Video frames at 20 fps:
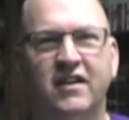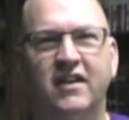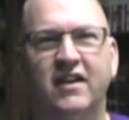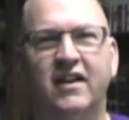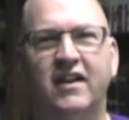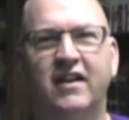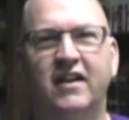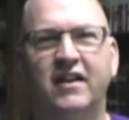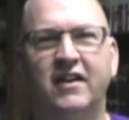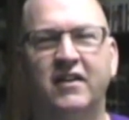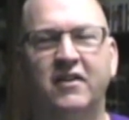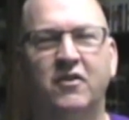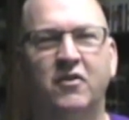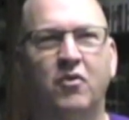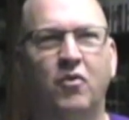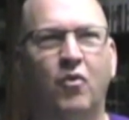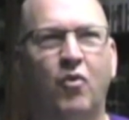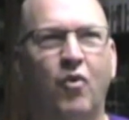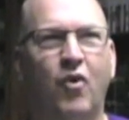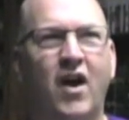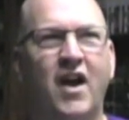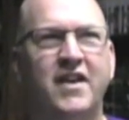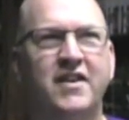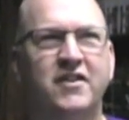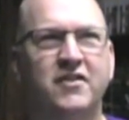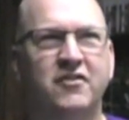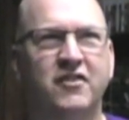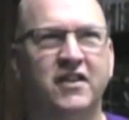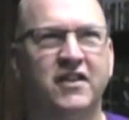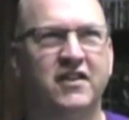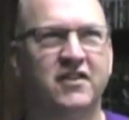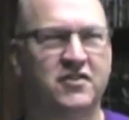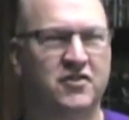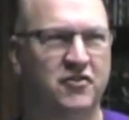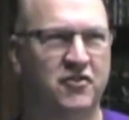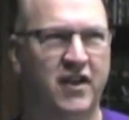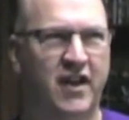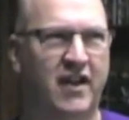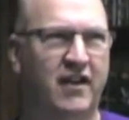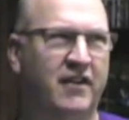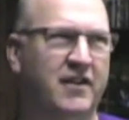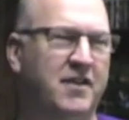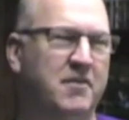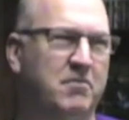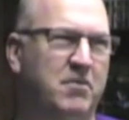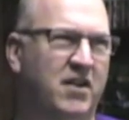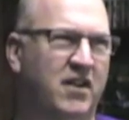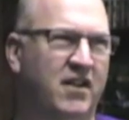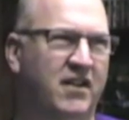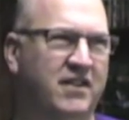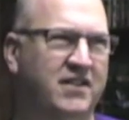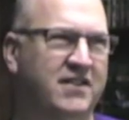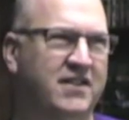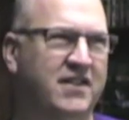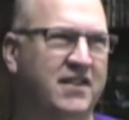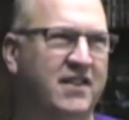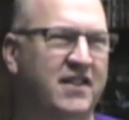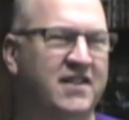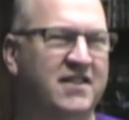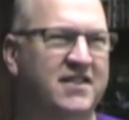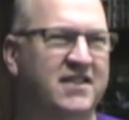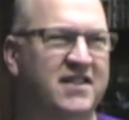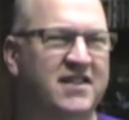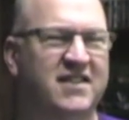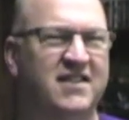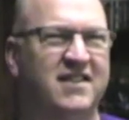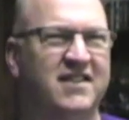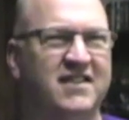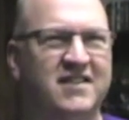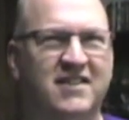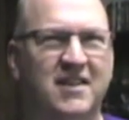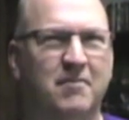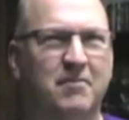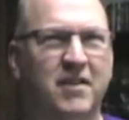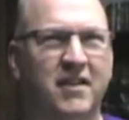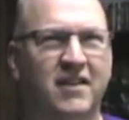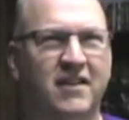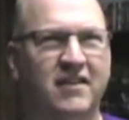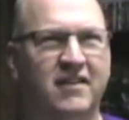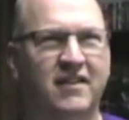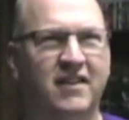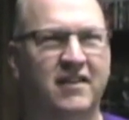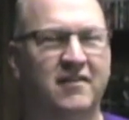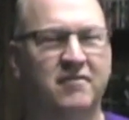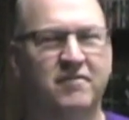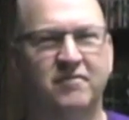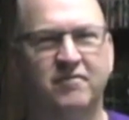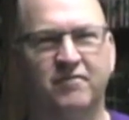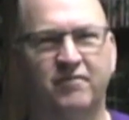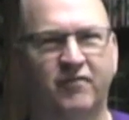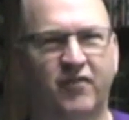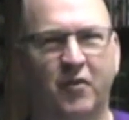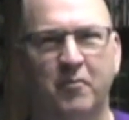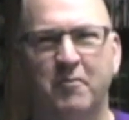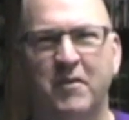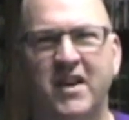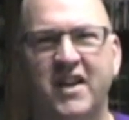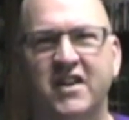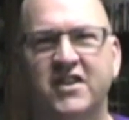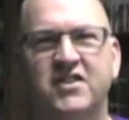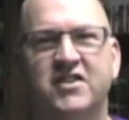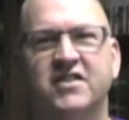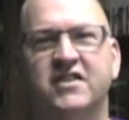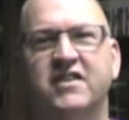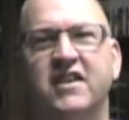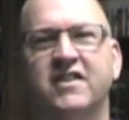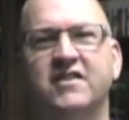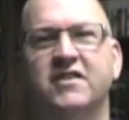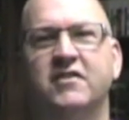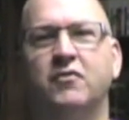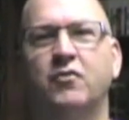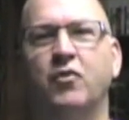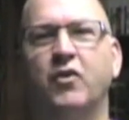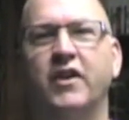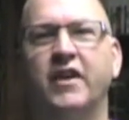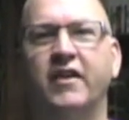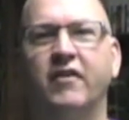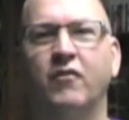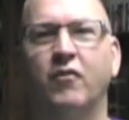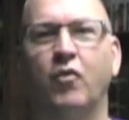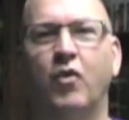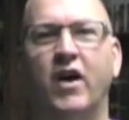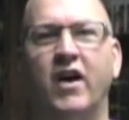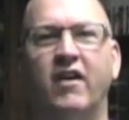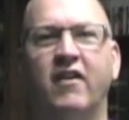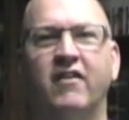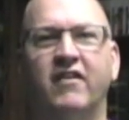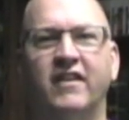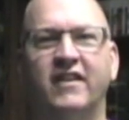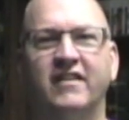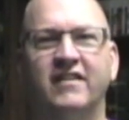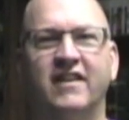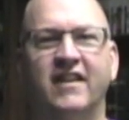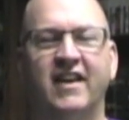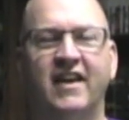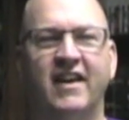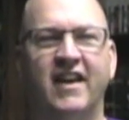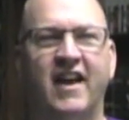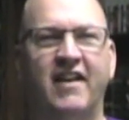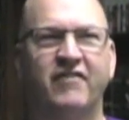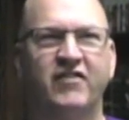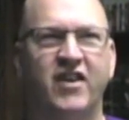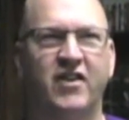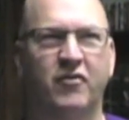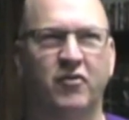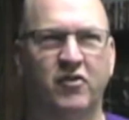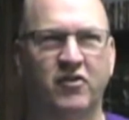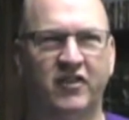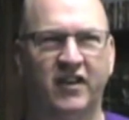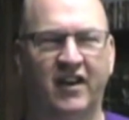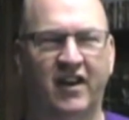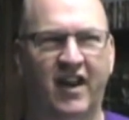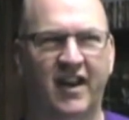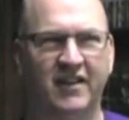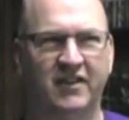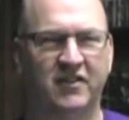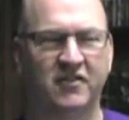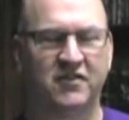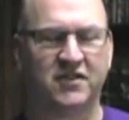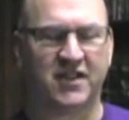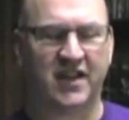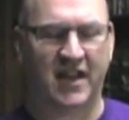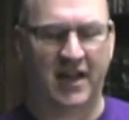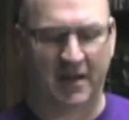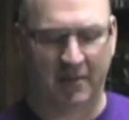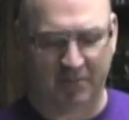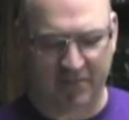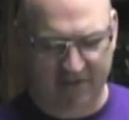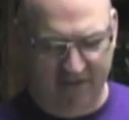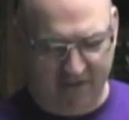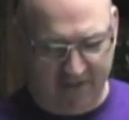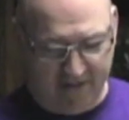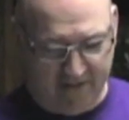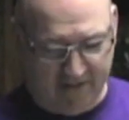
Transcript: Uh, why do you need to shoot alien bugs? It, it's just something that for me just doesn't ring well, and and I've never really liked those games.